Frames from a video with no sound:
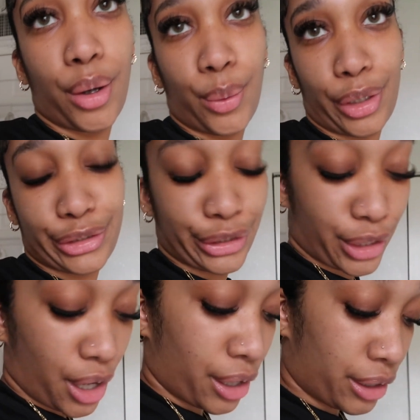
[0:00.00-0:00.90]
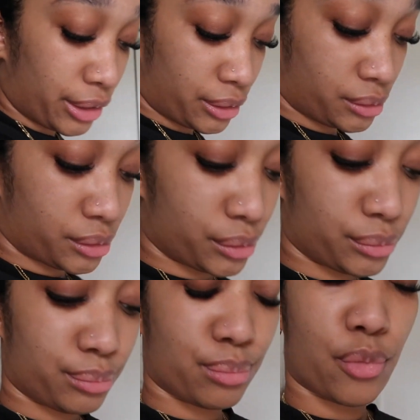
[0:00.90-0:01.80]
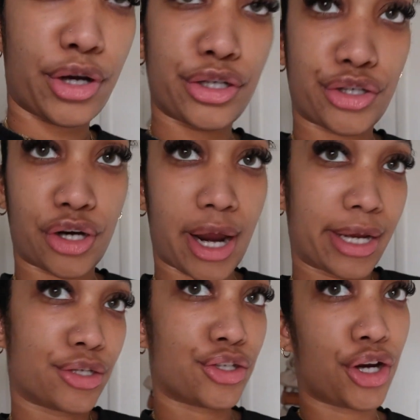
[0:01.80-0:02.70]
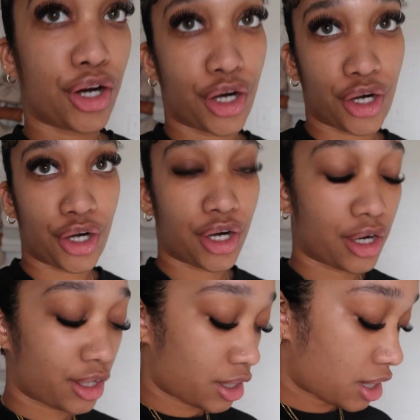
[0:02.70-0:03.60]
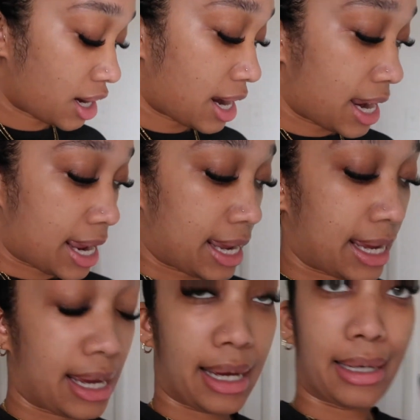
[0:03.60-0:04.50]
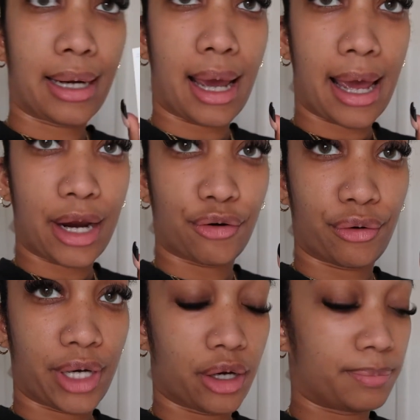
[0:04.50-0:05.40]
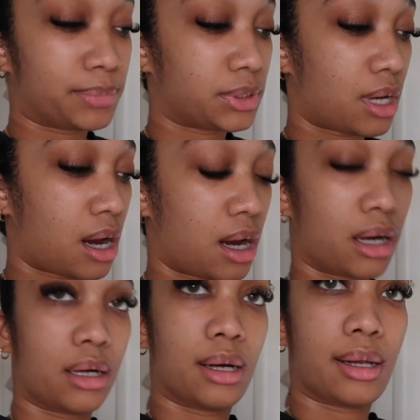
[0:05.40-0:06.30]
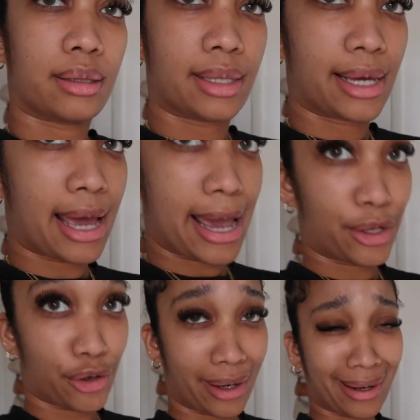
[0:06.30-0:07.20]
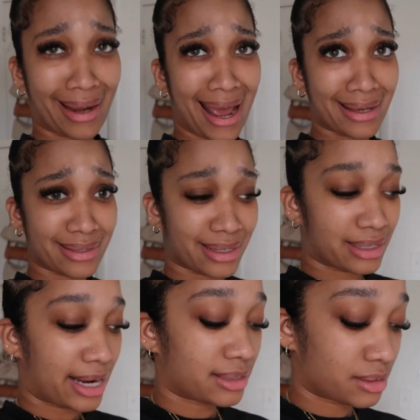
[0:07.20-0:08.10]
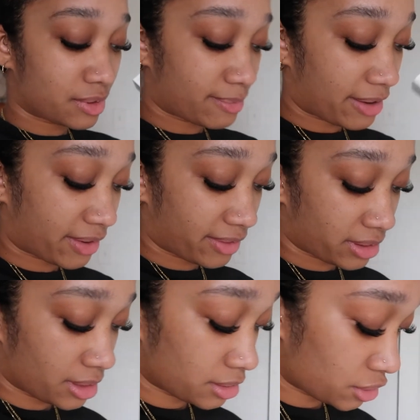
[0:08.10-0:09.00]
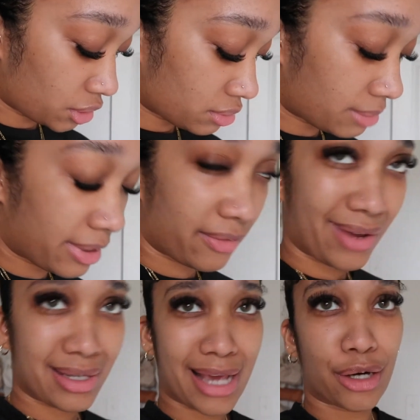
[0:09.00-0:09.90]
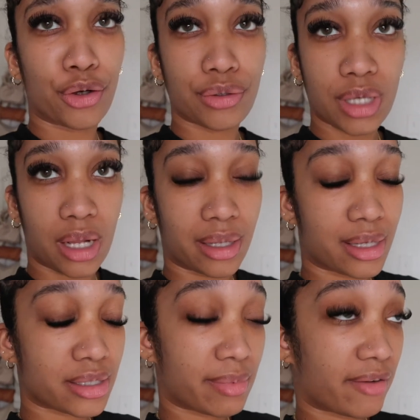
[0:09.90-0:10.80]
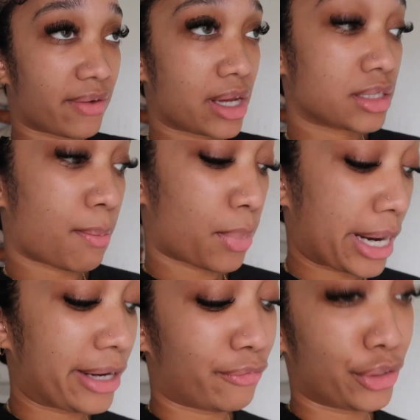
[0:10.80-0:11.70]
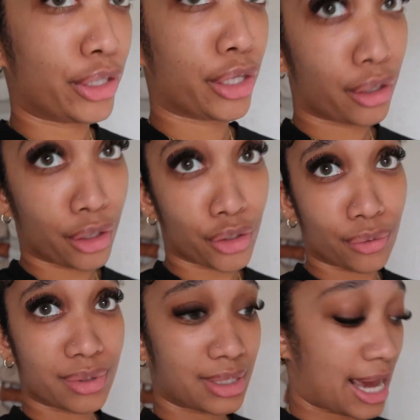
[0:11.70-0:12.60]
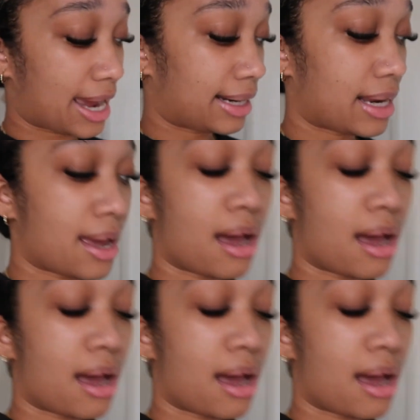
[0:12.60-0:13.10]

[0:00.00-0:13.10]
what's it called moisturizer and I re-upped on the hyaluronic acid. That is one of my favorite things to use on my face. I don't use a lot of things on my face, but I definitely use that.